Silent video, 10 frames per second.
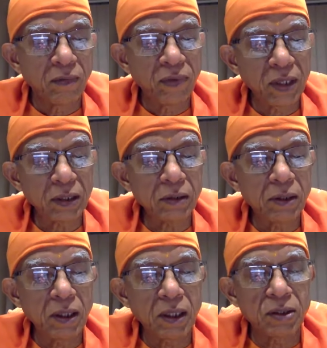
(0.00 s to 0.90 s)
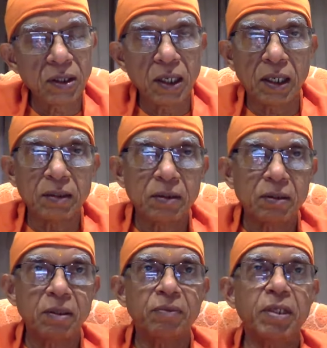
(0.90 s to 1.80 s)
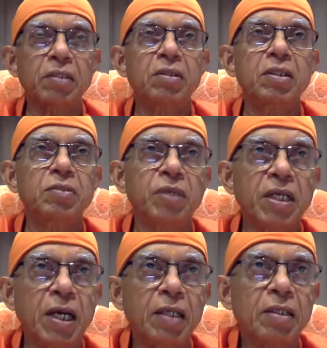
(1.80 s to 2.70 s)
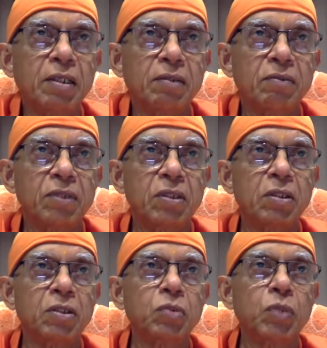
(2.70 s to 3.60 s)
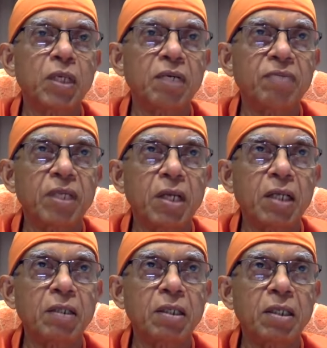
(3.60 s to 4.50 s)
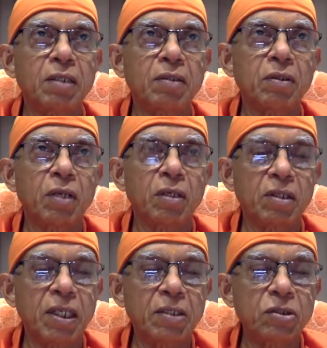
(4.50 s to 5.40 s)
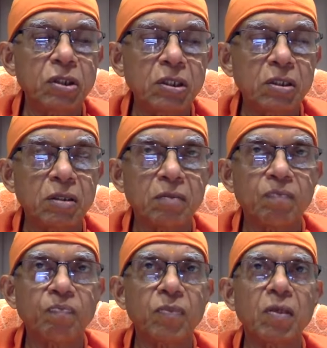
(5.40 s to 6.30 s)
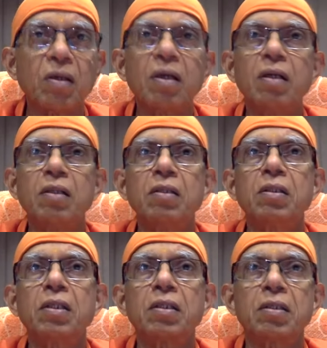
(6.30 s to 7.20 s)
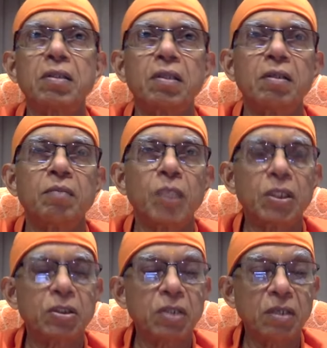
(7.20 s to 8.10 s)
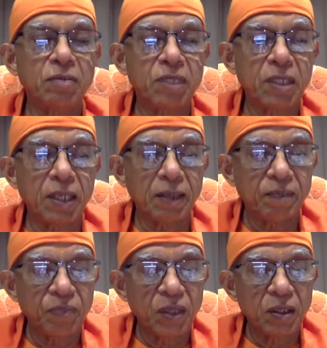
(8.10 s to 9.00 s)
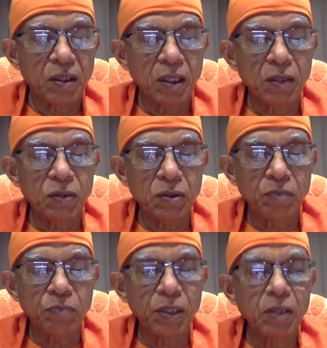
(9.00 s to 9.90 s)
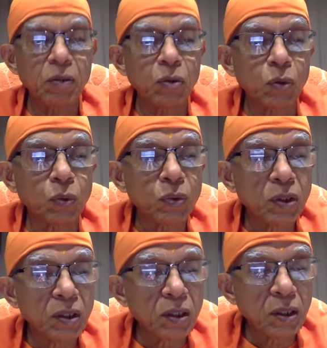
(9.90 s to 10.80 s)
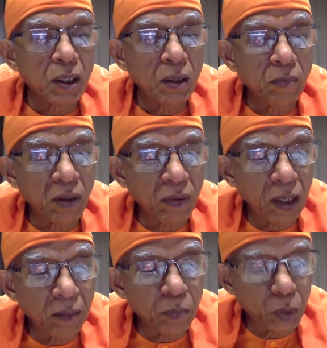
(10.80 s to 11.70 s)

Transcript: Virakti Asina. The Virakti is Vairagya, the sword of Vairagya or renunciation. Kill that monster of Vishaya. Then you simply go. And Bhavam